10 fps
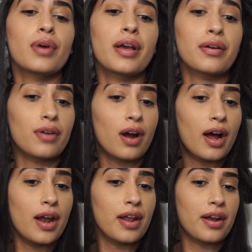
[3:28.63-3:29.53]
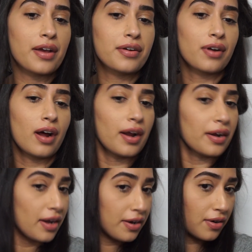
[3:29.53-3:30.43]
I cried and I cried
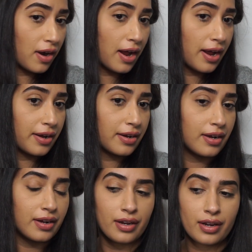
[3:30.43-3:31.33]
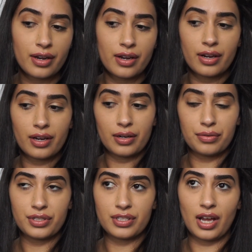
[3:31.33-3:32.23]
and I cried. It
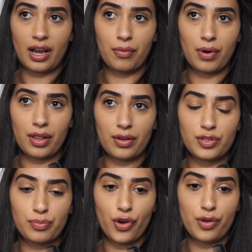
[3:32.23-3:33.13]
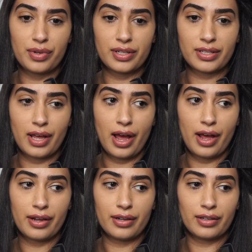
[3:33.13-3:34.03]
was like one of those moments that,
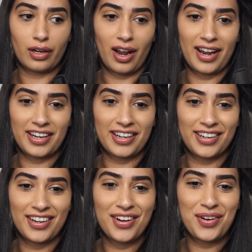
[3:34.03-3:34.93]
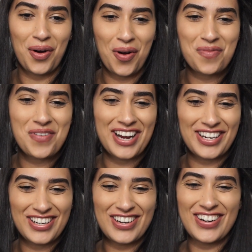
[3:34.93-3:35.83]
like, oh my
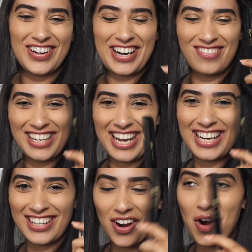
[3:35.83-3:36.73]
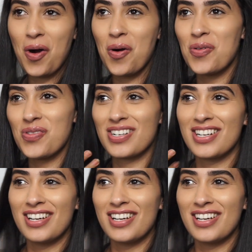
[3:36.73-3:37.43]
god, I'm getting old.